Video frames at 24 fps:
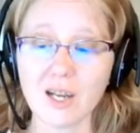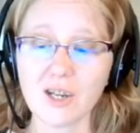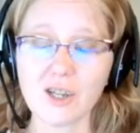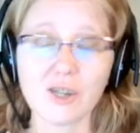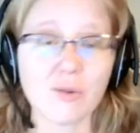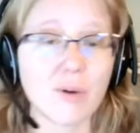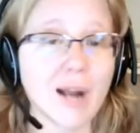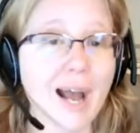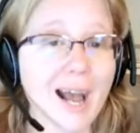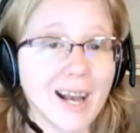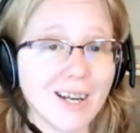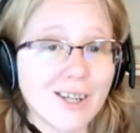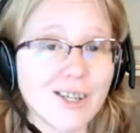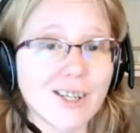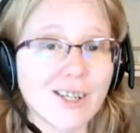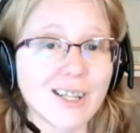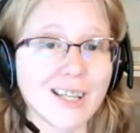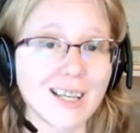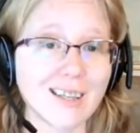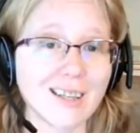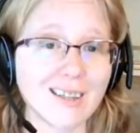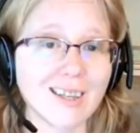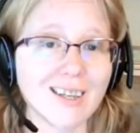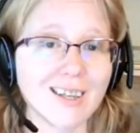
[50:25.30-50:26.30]
she would
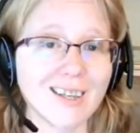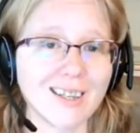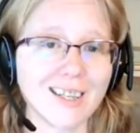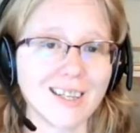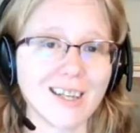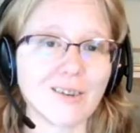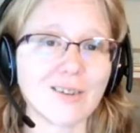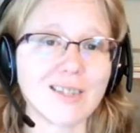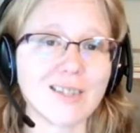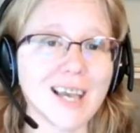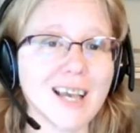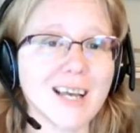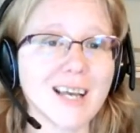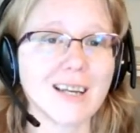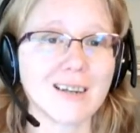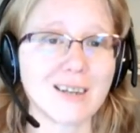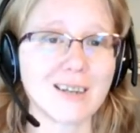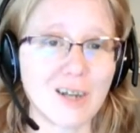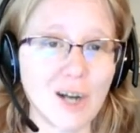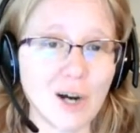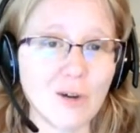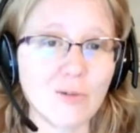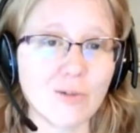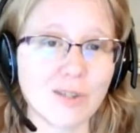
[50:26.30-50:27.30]
actually, you know, take
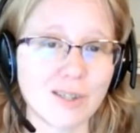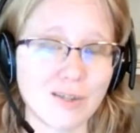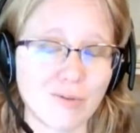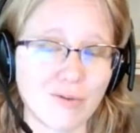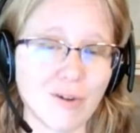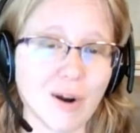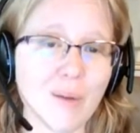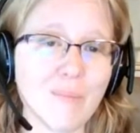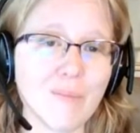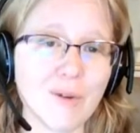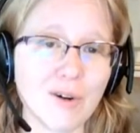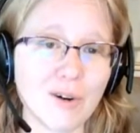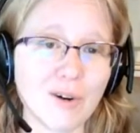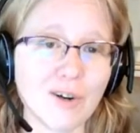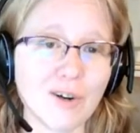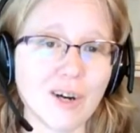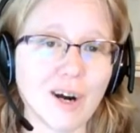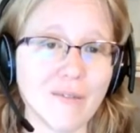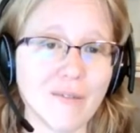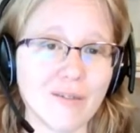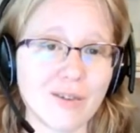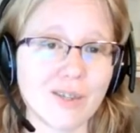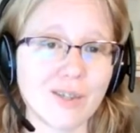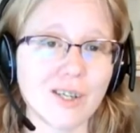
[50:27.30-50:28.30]
notes from her
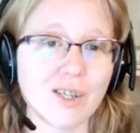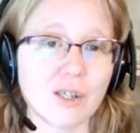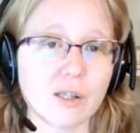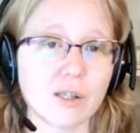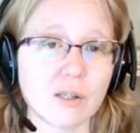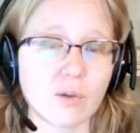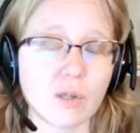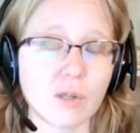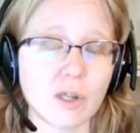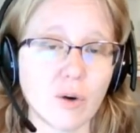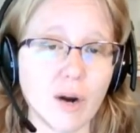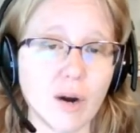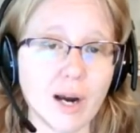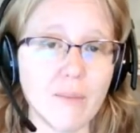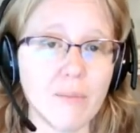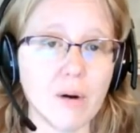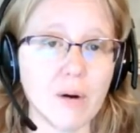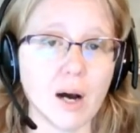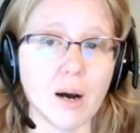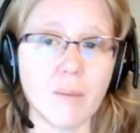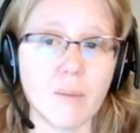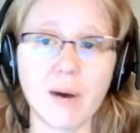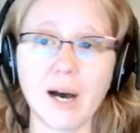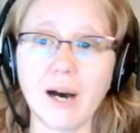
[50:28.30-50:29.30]
conversations with
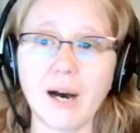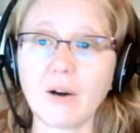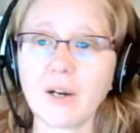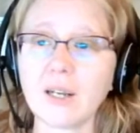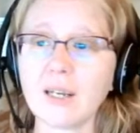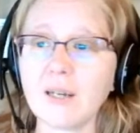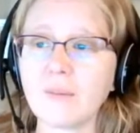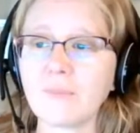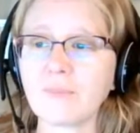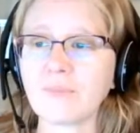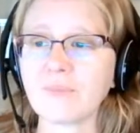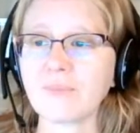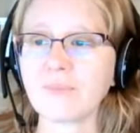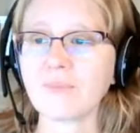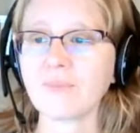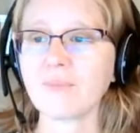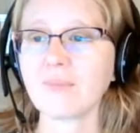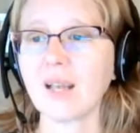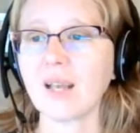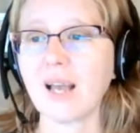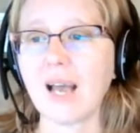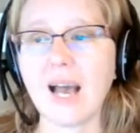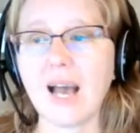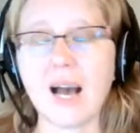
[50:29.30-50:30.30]
grandpa about
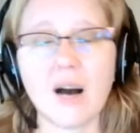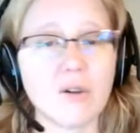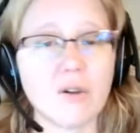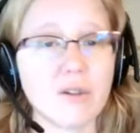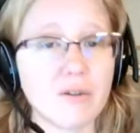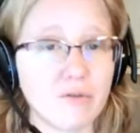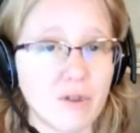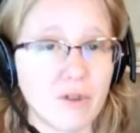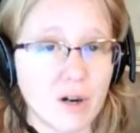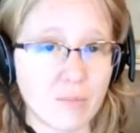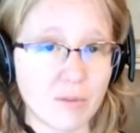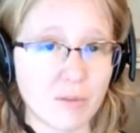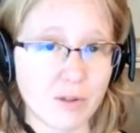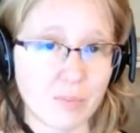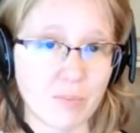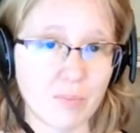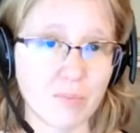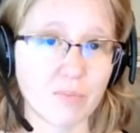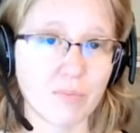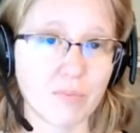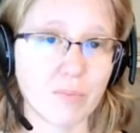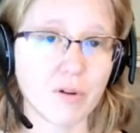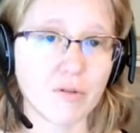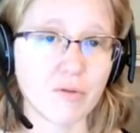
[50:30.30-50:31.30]
how the farm was
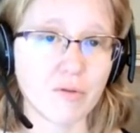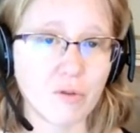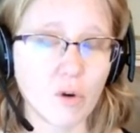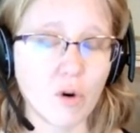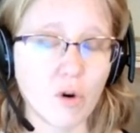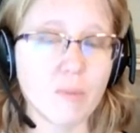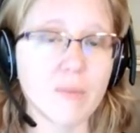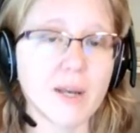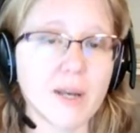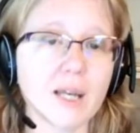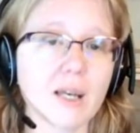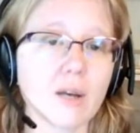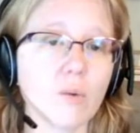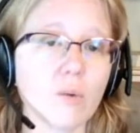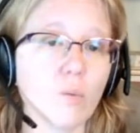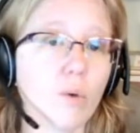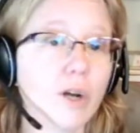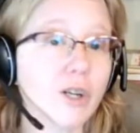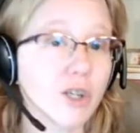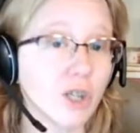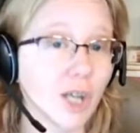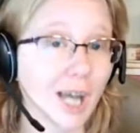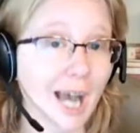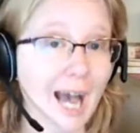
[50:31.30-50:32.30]
performing and
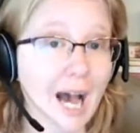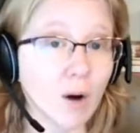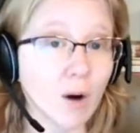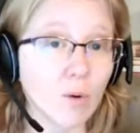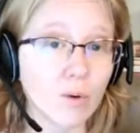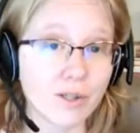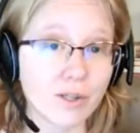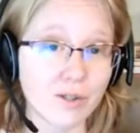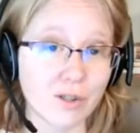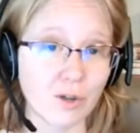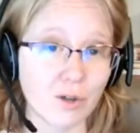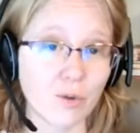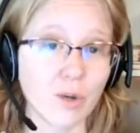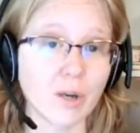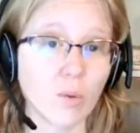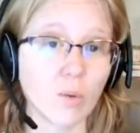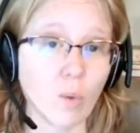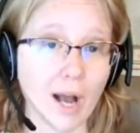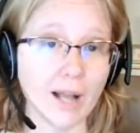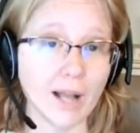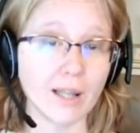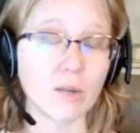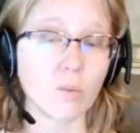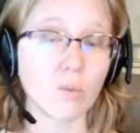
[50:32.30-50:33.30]
which cow is doing
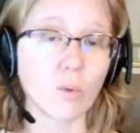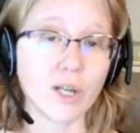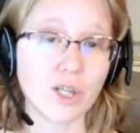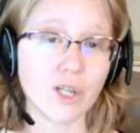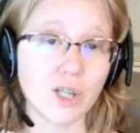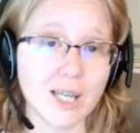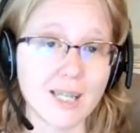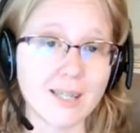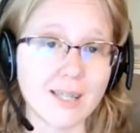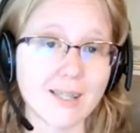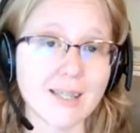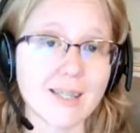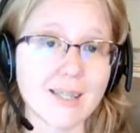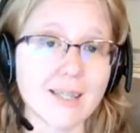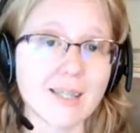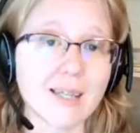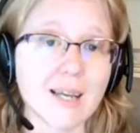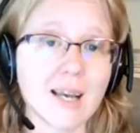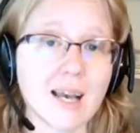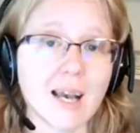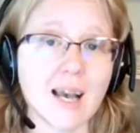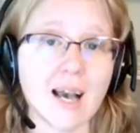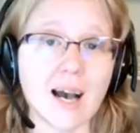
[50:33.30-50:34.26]
well and which isn't.